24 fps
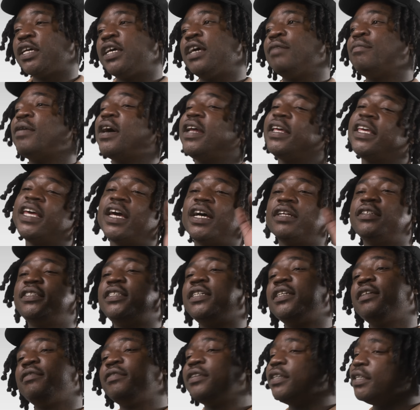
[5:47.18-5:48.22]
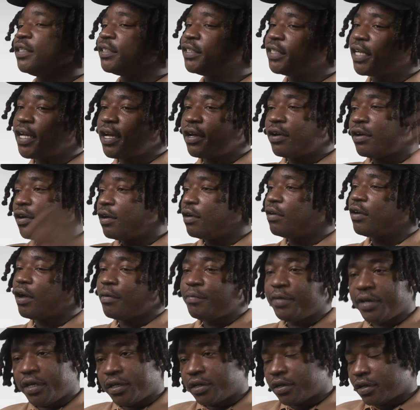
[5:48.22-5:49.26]
Everybody in the cafeteria in the child hall. I
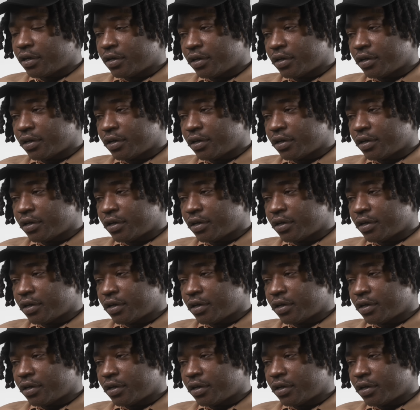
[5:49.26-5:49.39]
mean, in the